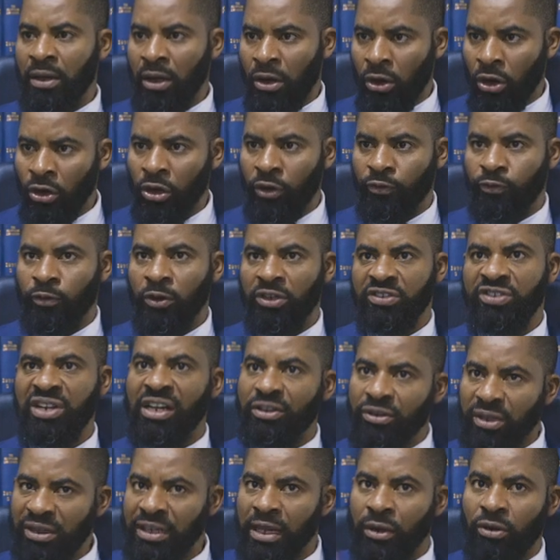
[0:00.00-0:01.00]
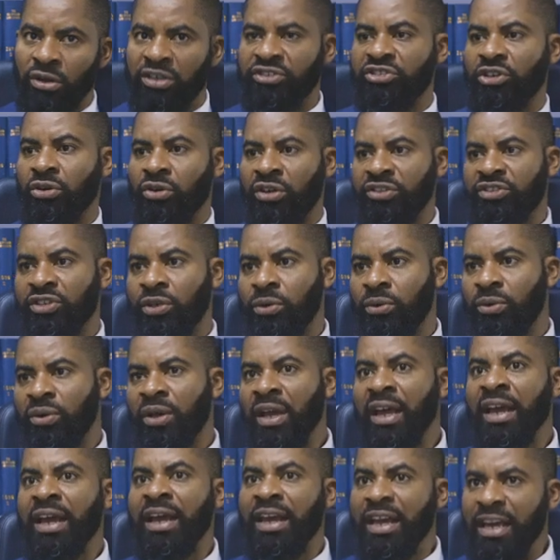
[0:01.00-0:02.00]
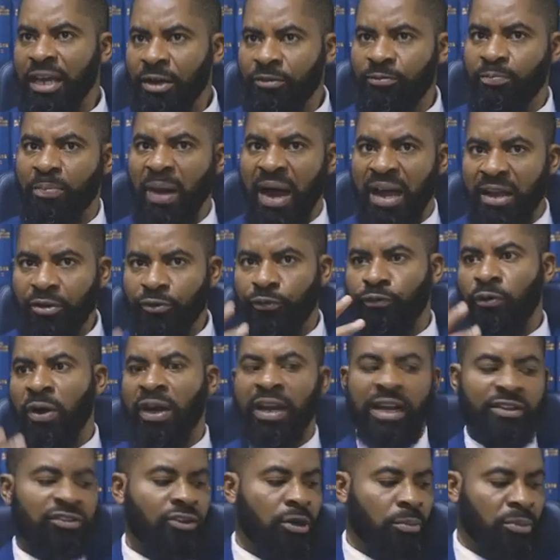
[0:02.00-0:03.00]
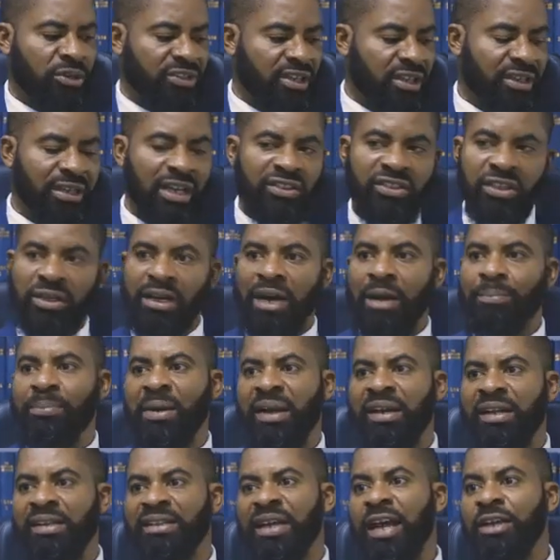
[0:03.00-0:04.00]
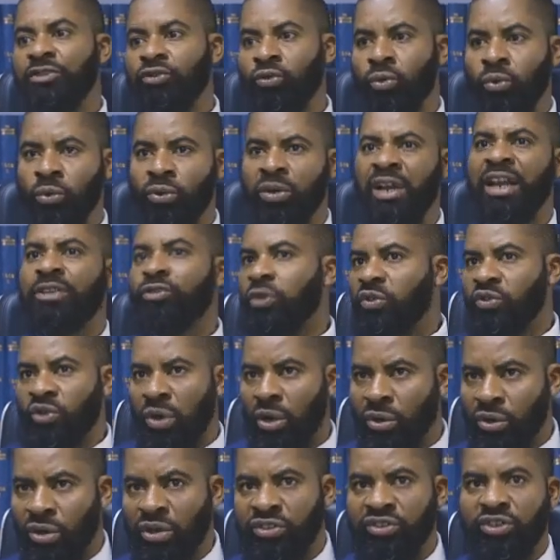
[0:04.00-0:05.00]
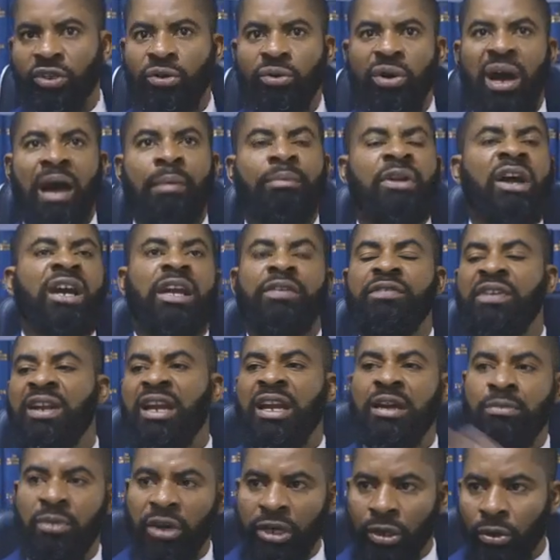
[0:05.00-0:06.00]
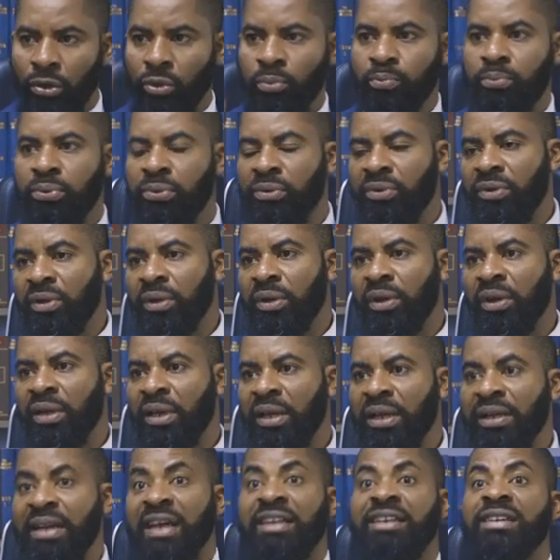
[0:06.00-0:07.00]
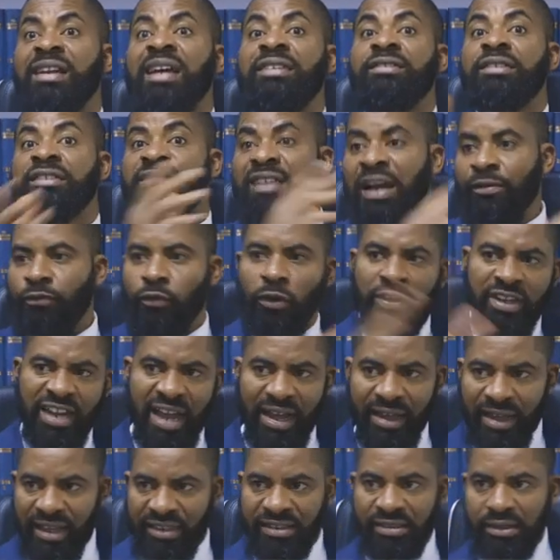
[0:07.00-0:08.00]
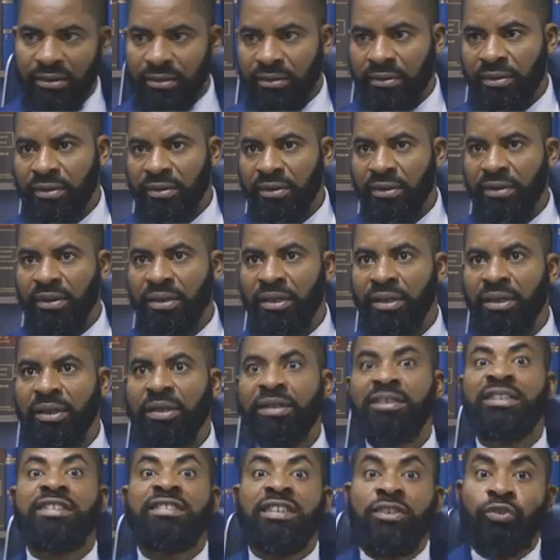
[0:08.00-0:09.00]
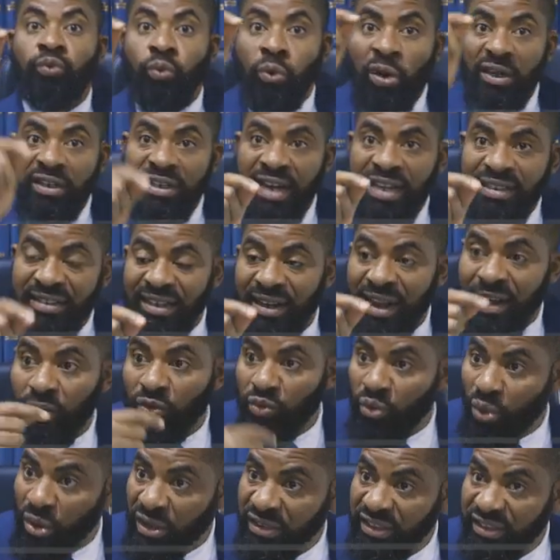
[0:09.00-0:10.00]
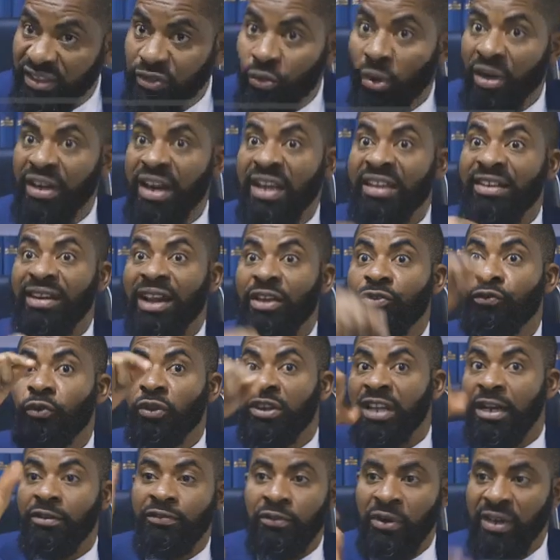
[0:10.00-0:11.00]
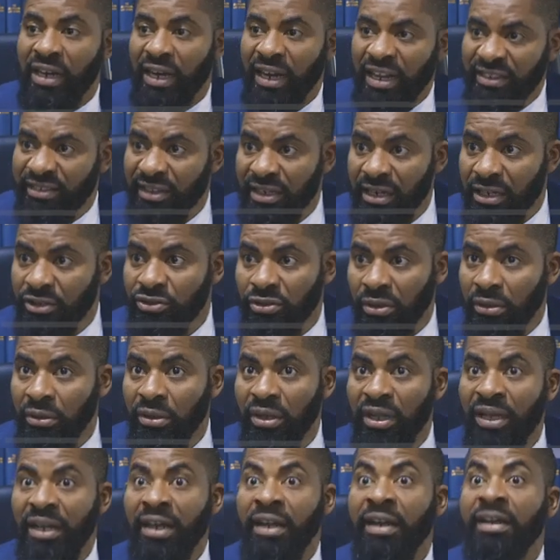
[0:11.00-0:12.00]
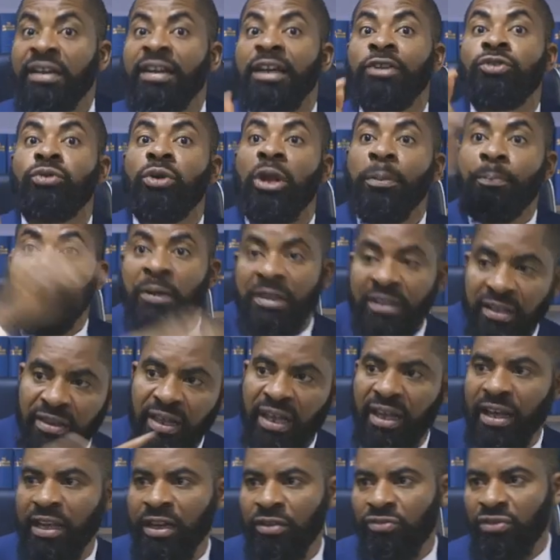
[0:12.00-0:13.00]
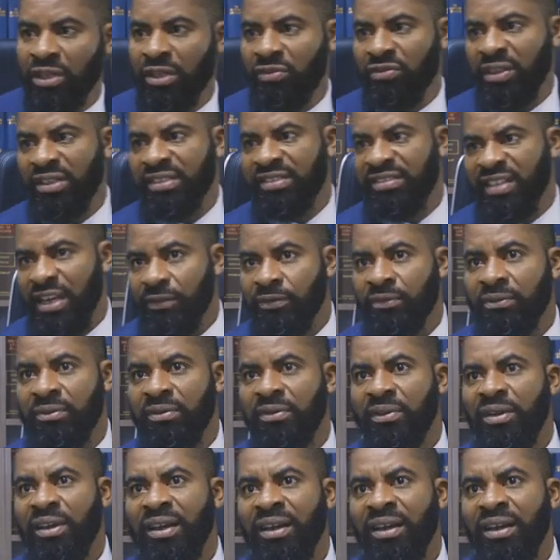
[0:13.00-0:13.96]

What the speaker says: all of us, let the country continue. If buying fuel at almost 1,000 naira per litre is good, let us all continue. I'm not giving anybody hope. Nigerians deserve what they are getting. This is what Nigerians want. This is what Nigerians voted for in the last election. They should repeat it again in 2027.